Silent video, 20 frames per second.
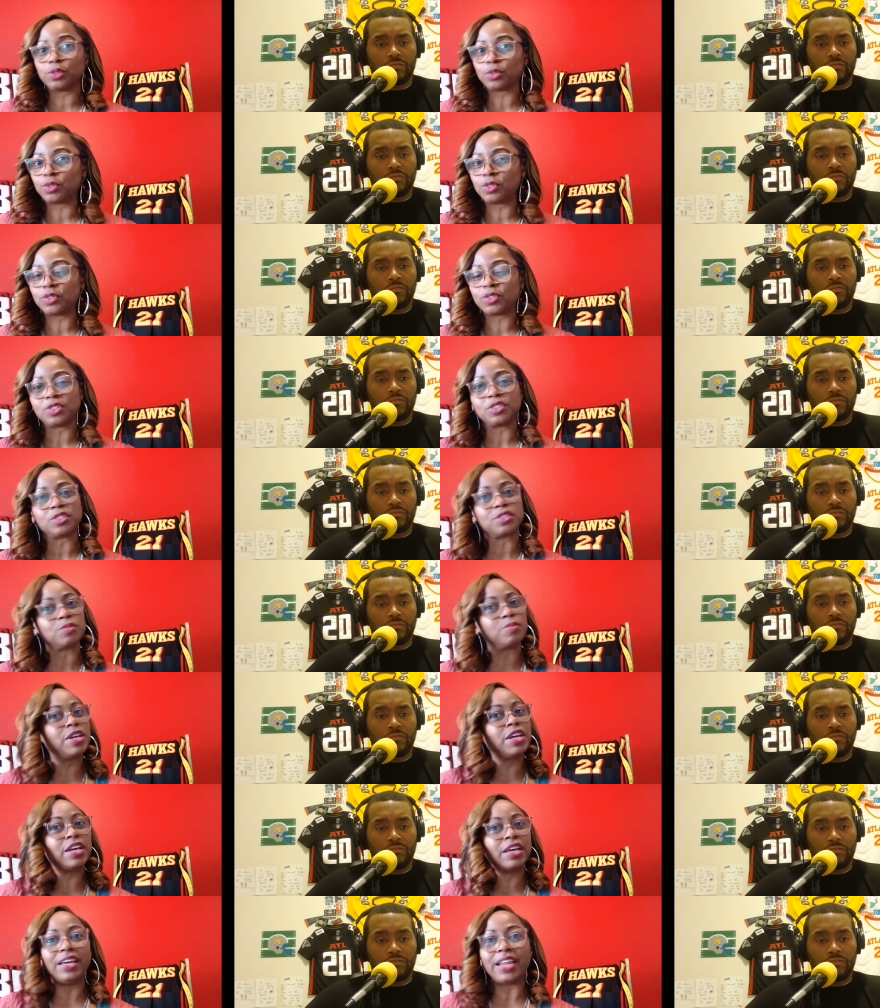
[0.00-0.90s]
Speaker 1: through your
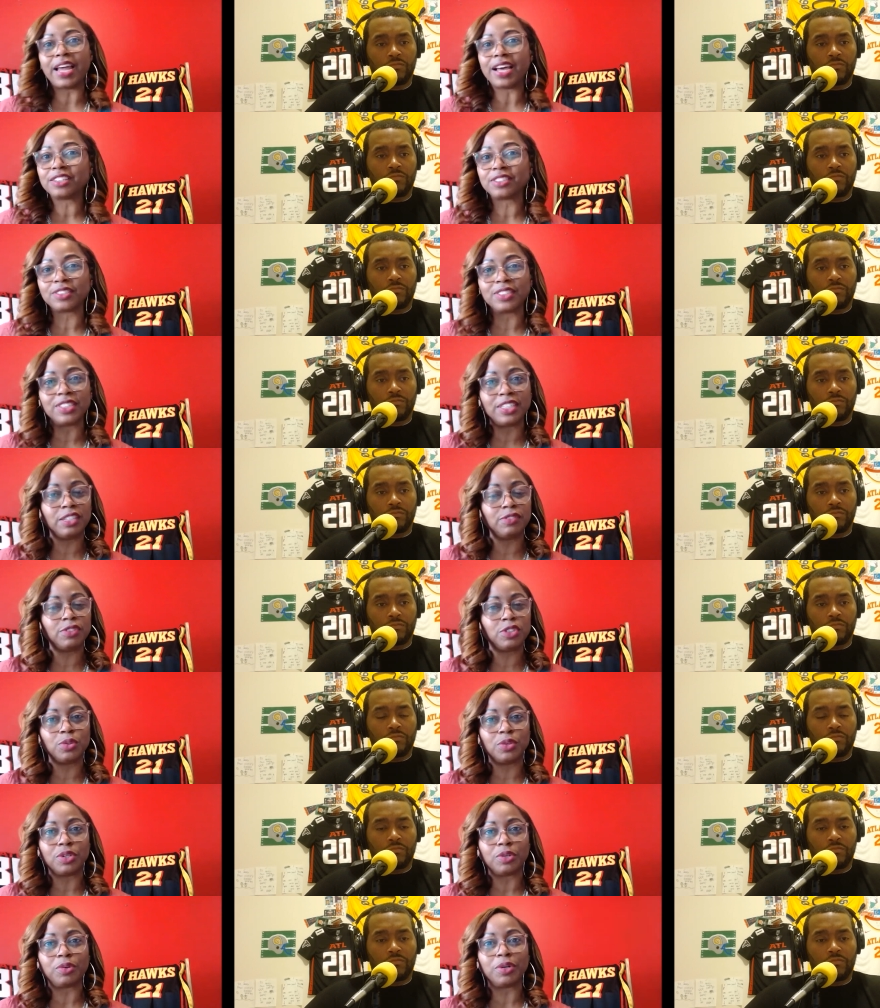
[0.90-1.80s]
system and actually
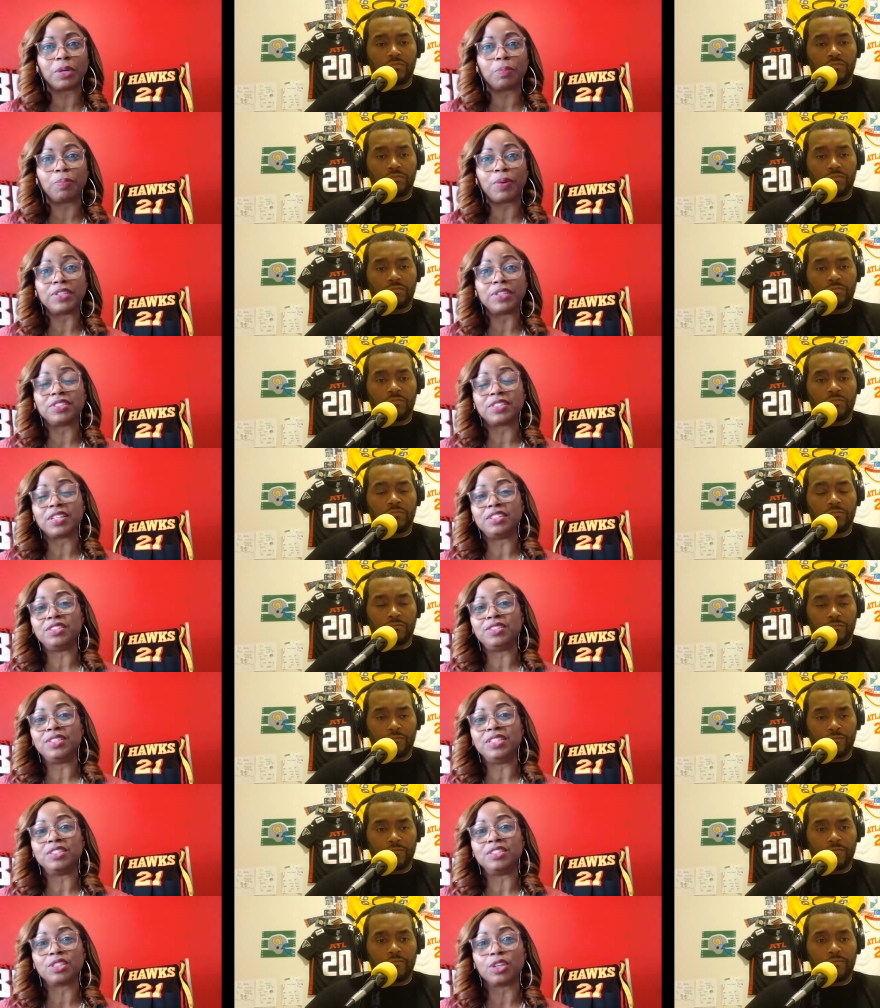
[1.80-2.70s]
gives you a quick punch that
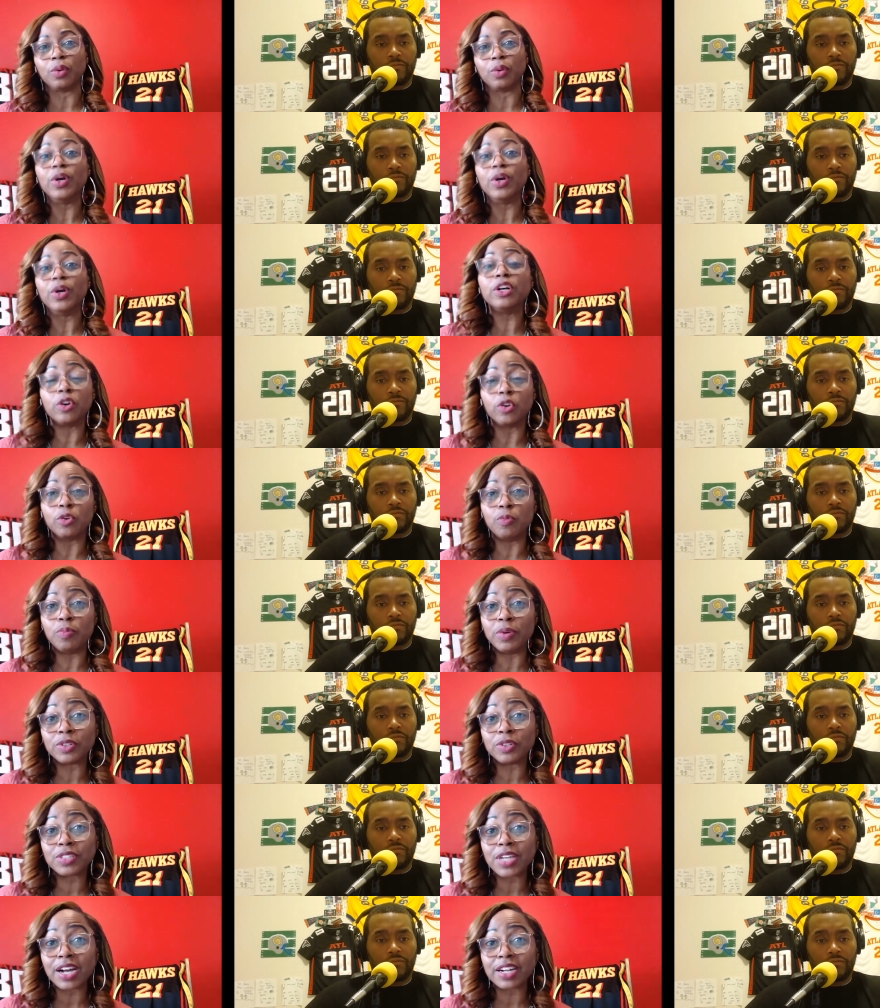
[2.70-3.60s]
you need. So go to
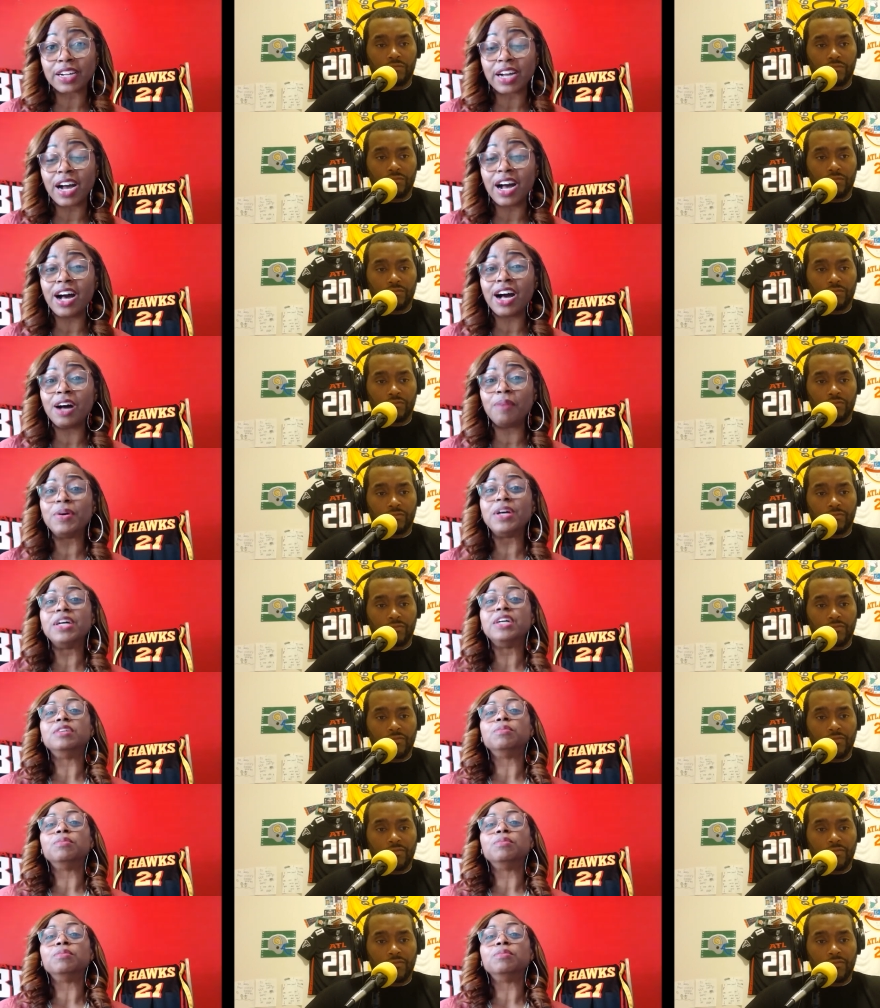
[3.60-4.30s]
Built.com.